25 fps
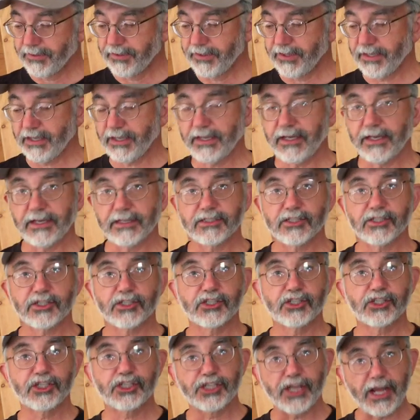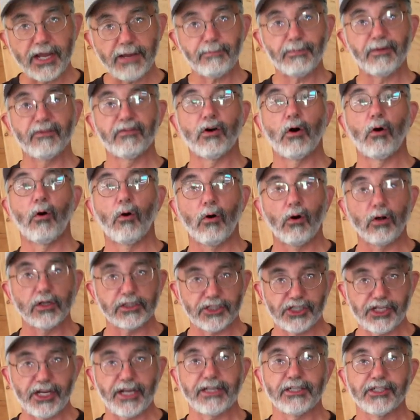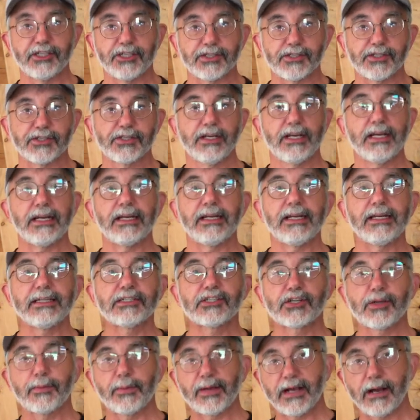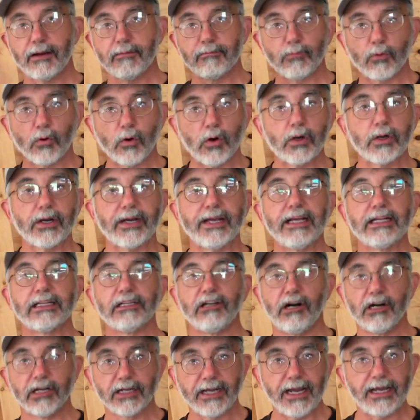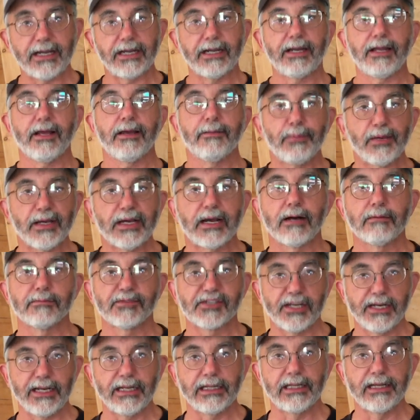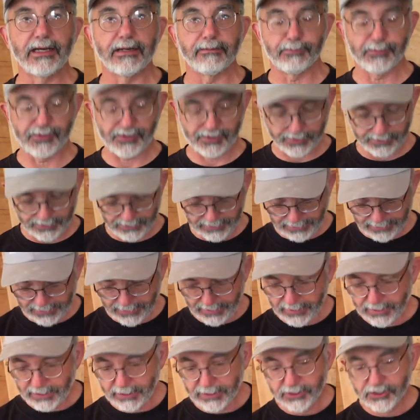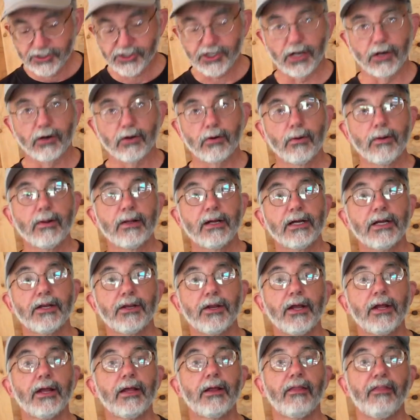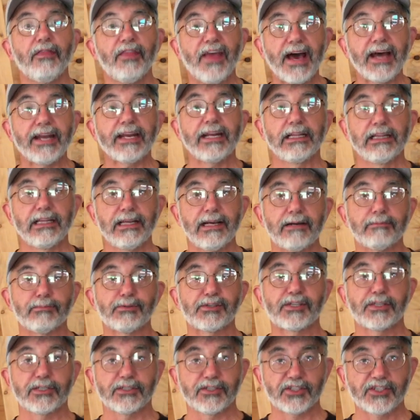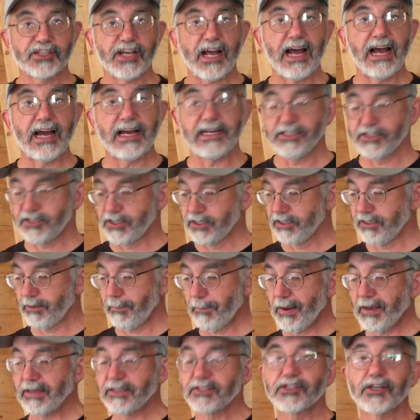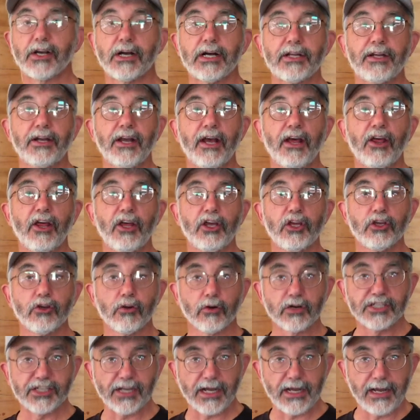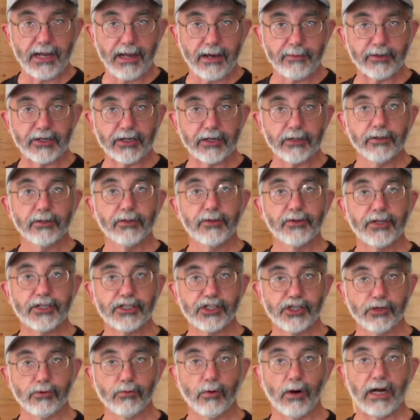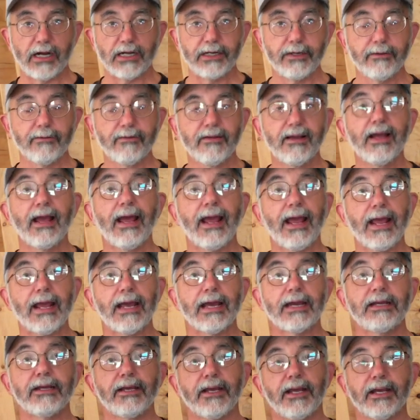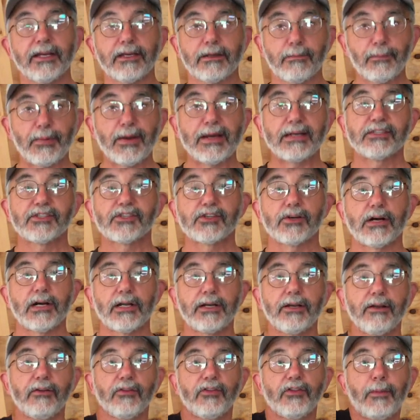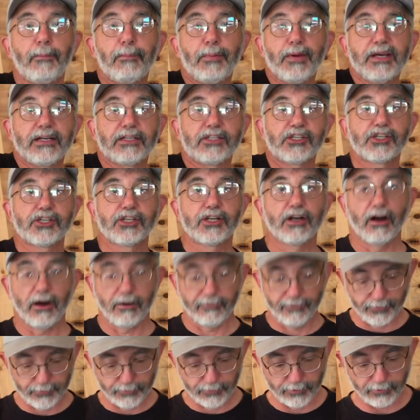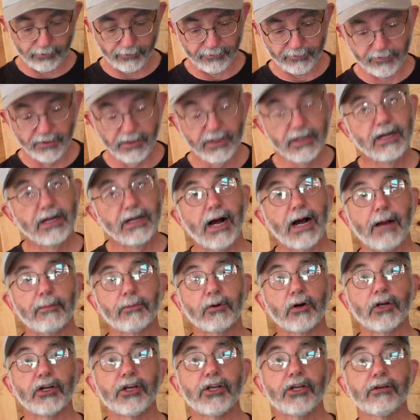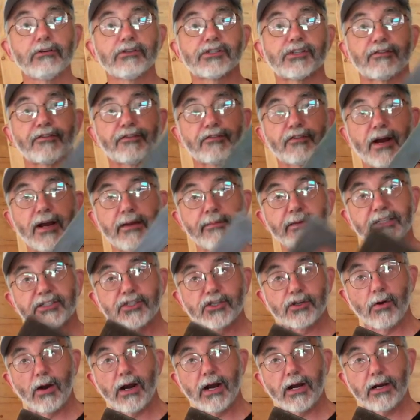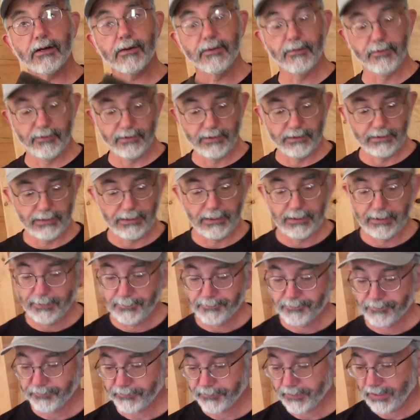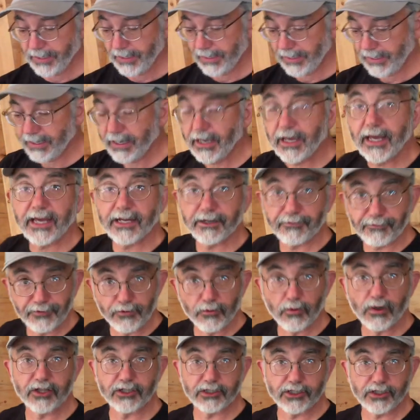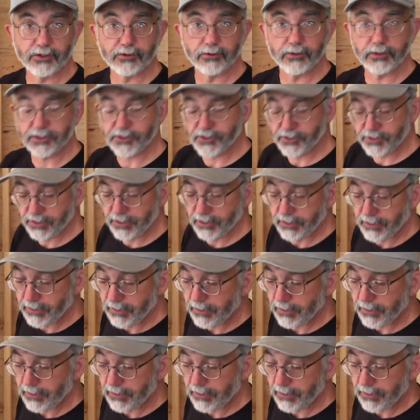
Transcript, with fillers: the shape of the hole changes. It needs to become more elongated. It becomes an ellipse. So that ellipse size depends on your diameter that you want, and it depends on the pitch of the roof. I'm going to use a framing square and a few other tools